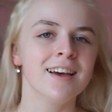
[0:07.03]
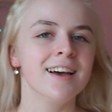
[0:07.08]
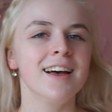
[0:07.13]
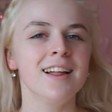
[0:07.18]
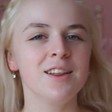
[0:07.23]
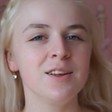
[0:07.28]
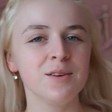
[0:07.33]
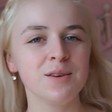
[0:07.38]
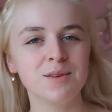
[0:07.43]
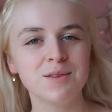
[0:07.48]

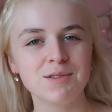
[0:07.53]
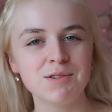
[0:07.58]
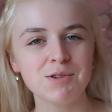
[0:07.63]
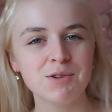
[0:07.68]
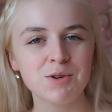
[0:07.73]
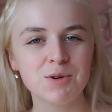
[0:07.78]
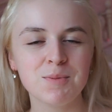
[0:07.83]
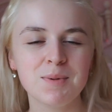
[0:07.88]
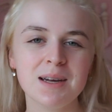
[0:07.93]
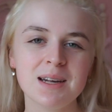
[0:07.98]
Hello
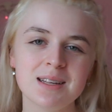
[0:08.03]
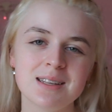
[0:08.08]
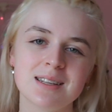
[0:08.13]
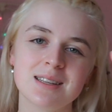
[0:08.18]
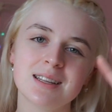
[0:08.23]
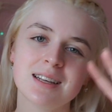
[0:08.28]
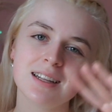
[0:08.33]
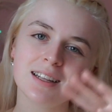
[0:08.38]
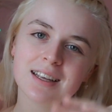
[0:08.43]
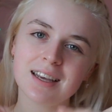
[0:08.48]
YouTube, it's
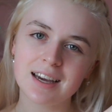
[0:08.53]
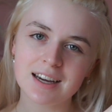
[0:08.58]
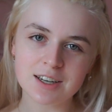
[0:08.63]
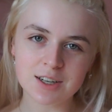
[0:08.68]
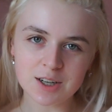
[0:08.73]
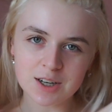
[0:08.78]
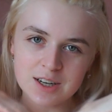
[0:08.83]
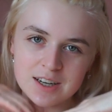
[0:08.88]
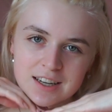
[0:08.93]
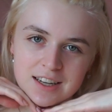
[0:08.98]
Lily
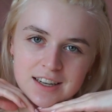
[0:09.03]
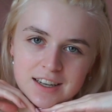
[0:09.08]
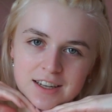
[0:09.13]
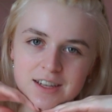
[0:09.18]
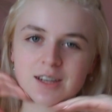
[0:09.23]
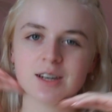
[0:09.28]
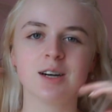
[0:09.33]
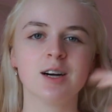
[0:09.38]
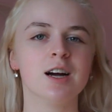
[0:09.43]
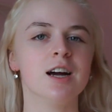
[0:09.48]
Edgar
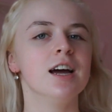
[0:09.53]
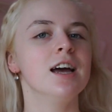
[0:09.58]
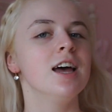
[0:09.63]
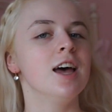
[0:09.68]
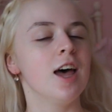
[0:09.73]
here,